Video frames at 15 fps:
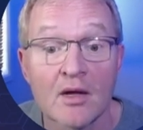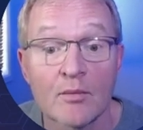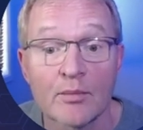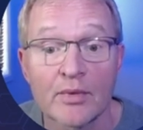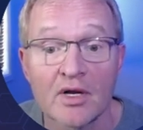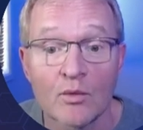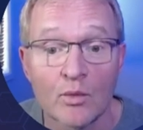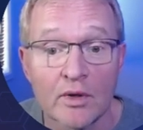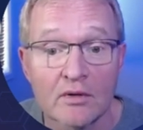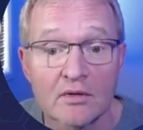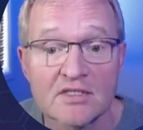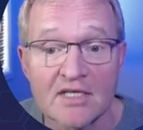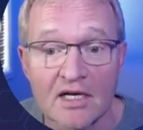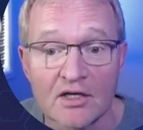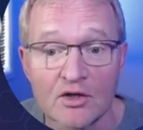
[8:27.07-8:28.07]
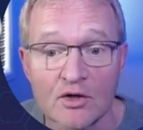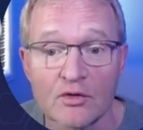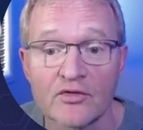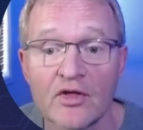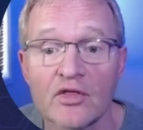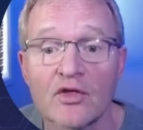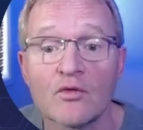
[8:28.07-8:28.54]
But I will tell you
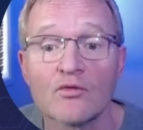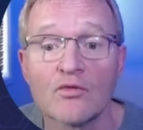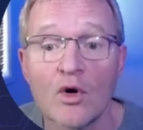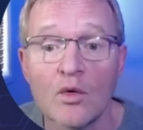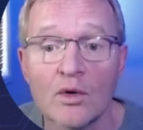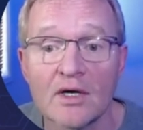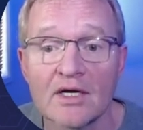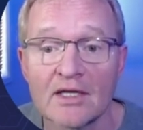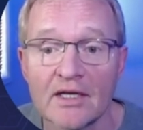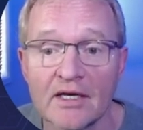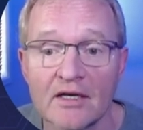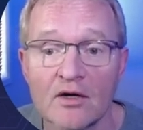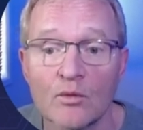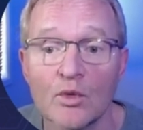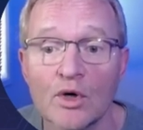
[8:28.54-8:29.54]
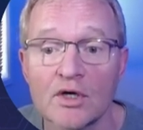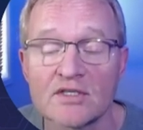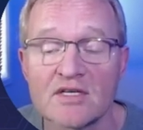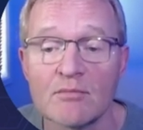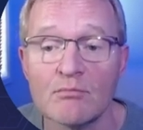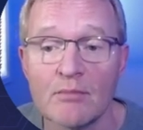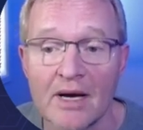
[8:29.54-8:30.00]
that the roller cleaner works
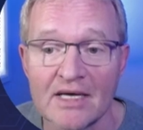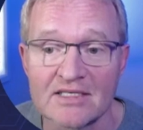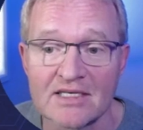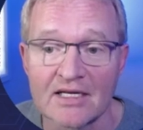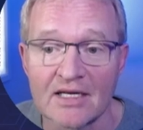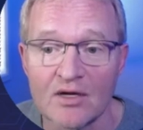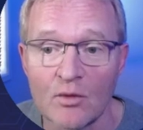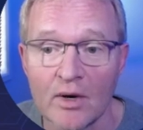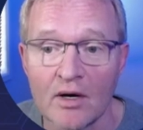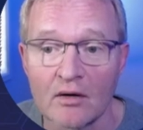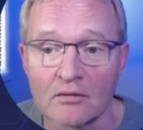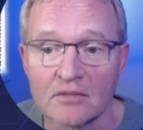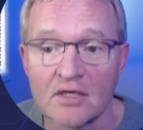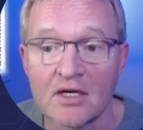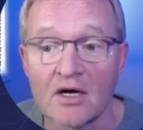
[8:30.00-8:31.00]
amazingly well.